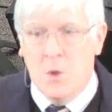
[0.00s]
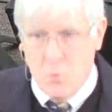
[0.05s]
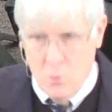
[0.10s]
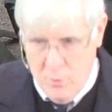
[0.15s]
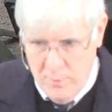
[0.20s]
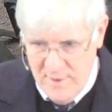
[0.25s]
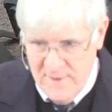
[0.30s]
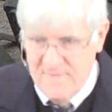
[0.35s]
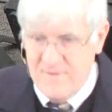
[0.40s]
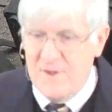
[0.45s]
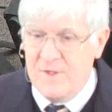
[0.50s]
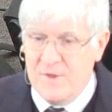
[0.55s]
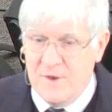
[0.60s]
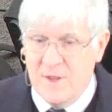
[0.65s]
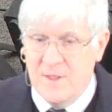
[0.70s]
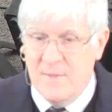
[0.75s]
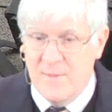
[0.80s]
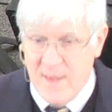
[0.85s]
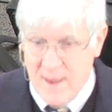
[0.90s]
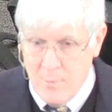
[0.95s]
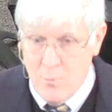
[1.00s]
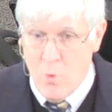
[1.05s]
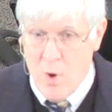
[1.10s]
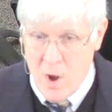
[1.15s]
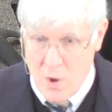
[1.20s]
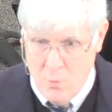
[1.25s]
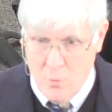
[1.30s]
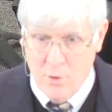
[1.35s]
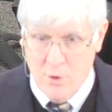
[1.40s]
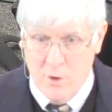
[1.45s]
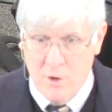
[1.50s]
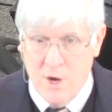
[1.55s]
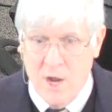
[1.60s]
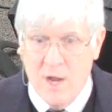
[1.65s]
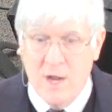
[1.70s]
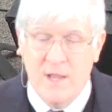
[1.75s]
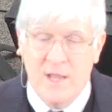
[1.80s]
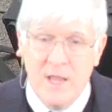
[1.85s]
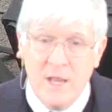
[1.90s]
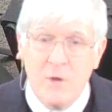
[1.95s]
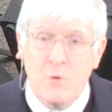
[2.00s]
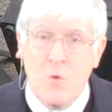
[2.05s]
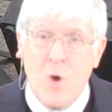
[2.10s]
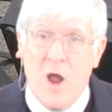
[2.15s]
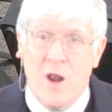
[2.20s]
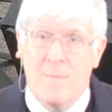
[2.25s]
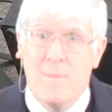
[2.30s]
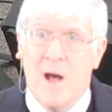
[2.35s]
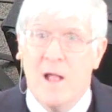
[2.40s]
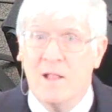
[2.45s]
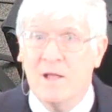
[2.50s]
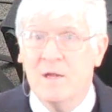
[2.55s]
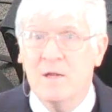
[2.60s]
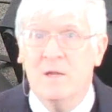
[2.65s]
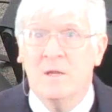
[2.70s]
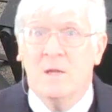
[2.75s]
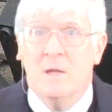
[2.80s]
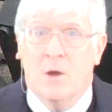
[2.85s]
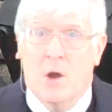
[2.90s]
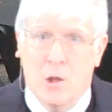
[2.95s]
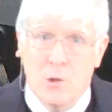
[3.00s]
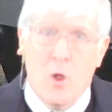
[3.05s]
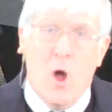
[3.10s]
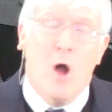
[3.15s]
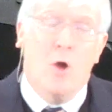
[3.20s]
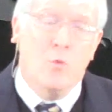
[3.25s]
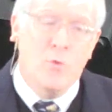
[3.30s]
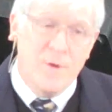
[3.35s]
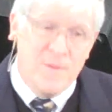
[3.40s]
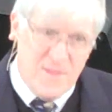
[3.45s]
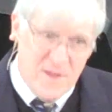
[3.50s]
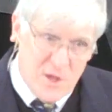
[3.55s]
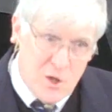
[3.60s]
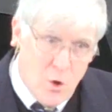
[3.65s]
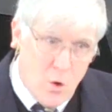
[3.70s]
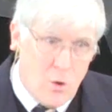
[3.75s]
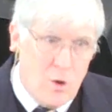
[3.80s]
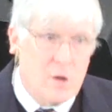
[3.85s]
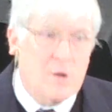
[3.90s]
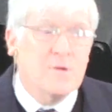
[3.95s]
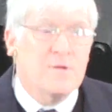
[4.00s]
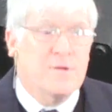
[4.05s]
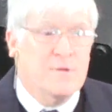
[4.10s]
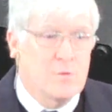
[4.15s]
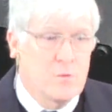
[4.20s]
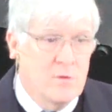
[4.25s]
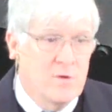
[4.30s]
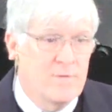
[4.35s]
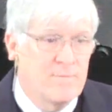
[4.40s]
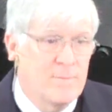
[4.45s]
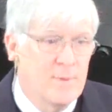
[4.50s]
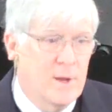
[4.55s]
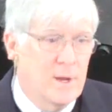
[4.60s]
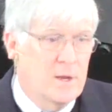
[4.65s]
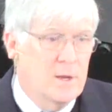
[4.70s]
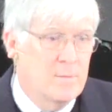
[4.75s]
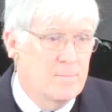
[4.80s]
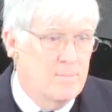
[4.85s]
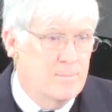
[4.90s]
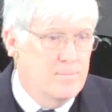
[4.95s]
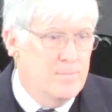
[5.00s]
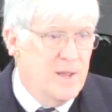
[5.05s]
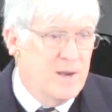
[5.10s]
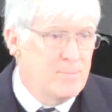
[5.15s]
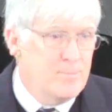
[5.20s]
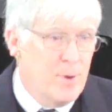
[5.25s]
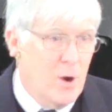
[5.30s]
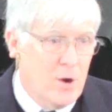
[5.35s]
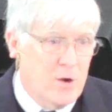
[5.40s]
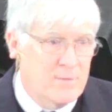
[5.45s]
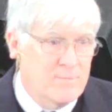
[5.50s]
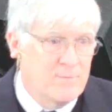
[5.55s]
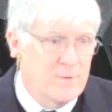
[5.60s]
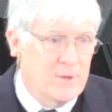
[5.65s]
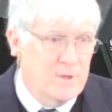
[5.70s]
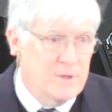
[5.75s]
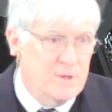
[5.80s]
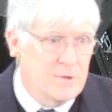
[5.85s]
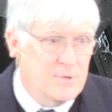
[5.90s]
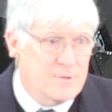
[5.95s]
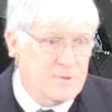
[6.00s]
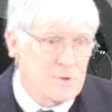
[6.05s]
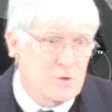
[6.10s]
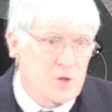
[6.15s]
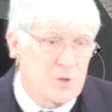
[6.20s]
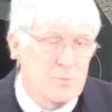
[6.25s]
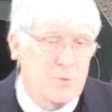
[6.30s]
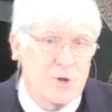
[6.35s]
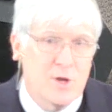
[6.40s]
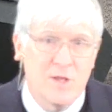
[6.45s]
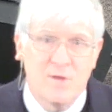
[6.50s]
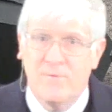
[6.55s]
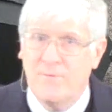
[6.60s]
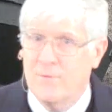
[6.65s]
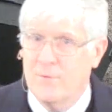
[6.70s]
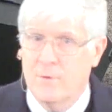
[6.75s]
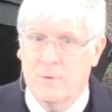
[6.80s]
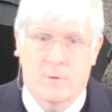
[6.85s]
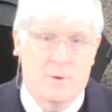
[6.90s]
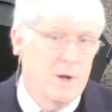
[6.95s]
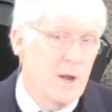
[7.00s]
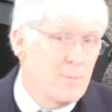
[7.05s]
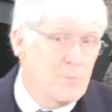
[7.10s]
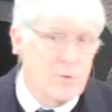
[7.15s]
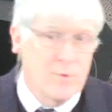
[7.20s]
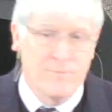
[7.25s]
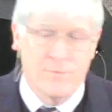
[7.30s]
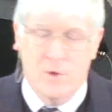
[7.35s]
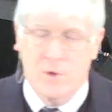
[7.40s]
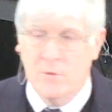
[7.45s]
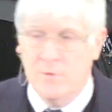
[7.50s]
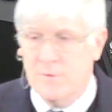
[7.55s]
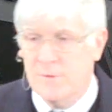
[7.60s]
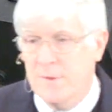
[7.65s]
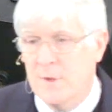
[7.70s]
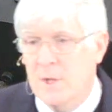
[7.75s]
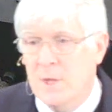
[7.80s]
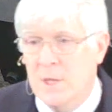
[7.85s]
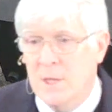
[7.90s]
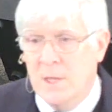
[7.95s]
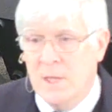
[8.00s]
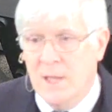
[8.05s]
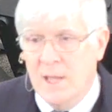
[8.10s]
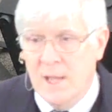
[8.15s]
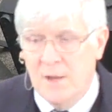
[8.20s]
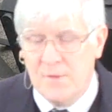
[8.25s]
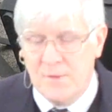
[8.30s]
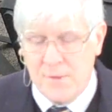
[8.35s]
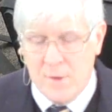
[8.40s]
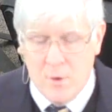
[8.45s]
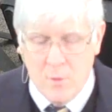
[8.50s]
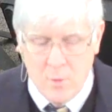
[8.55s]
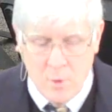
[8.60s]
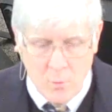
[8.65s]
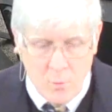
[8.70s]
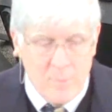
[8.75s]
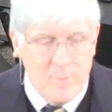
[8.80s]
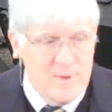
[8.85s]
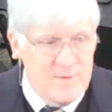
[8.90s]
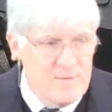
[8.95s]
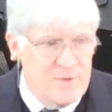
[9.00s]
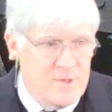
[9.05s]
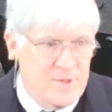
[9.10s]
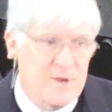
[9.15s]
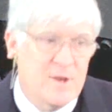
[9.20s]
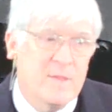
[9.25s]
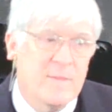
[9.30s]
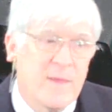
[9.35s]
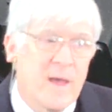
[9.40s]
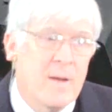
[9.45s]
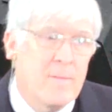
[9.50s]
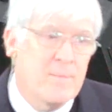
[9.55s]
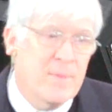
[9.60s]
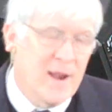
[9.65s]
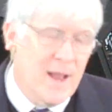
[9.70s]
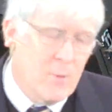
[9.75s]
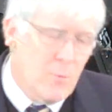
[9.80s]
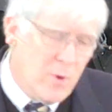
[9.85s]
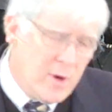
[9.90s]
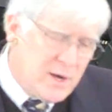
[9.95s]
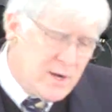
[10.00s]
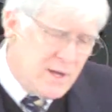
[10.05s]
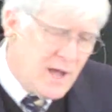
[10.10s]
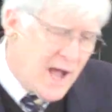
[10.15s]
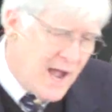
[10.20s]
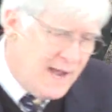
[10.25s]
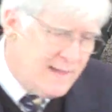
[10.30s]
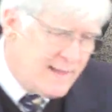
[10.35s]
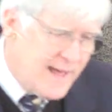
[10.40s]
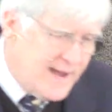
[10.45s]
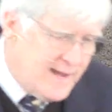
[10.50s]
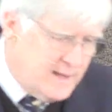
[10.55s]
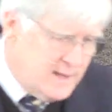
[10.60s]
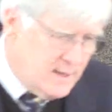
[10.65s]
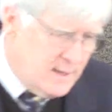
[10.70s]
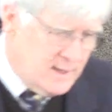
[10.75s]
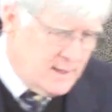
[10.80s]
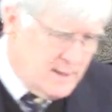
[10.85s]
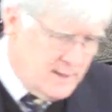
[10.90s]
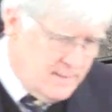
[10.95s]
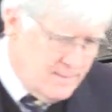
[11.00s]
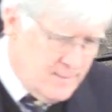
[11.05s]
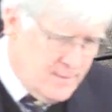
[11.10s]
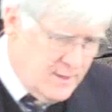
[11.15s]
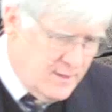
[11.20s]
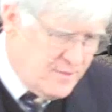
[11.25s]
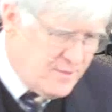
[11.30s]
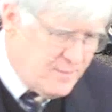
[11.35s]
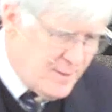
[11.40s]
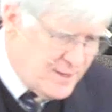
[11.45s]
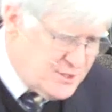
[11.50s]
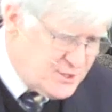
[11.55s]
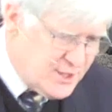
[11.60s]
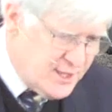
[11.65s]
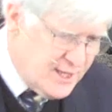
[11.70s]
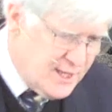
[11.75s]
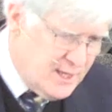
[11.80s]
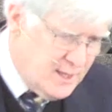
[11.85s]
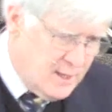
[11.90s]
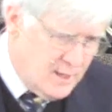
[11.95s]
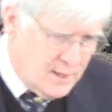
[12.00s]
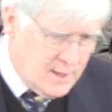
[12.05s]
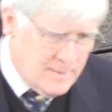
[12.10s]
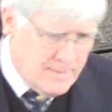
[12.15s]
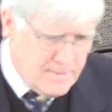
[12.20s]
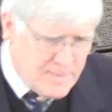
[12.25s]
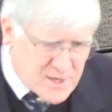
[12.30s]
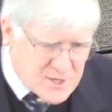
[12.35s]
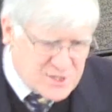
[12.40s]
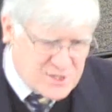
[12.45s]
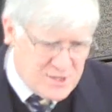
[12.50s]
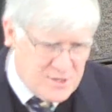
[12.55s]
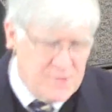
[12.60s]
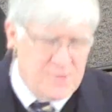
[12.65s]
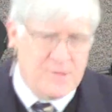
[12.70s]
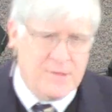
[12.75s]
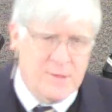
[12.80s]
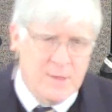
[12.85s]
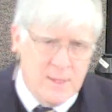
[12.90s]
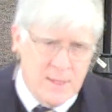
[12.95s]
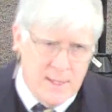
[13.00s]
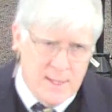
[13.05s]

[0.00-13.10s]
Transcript: will be visiting them while we're uh, in Guatemala, along with the Yorks, who have uh, been part of the Hillsdale community for a number of years. And so we'll be visiting them. But I wanted to highlight uh, especially uh, missions